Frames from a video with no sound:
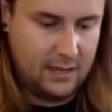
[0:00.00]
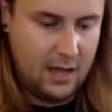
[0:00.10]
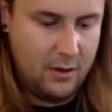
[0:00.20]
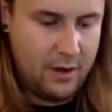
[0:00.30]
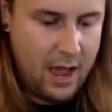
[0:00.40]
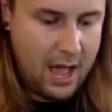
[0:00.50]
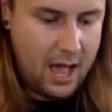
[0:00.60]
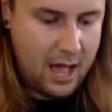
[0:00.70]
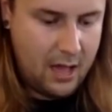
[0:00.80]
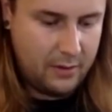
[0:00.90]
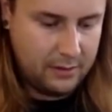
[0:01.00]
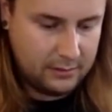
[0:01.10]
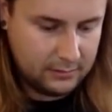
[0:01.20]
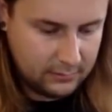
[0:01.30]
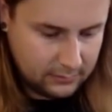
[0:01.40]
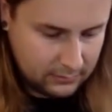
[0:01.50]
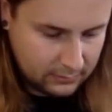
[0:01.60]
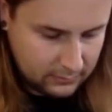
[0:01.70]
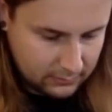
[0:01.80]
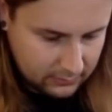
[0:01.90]
Oh no!
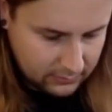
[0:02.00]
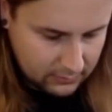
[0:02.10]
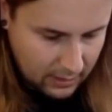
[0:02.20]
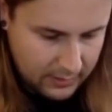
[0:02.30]
Oh,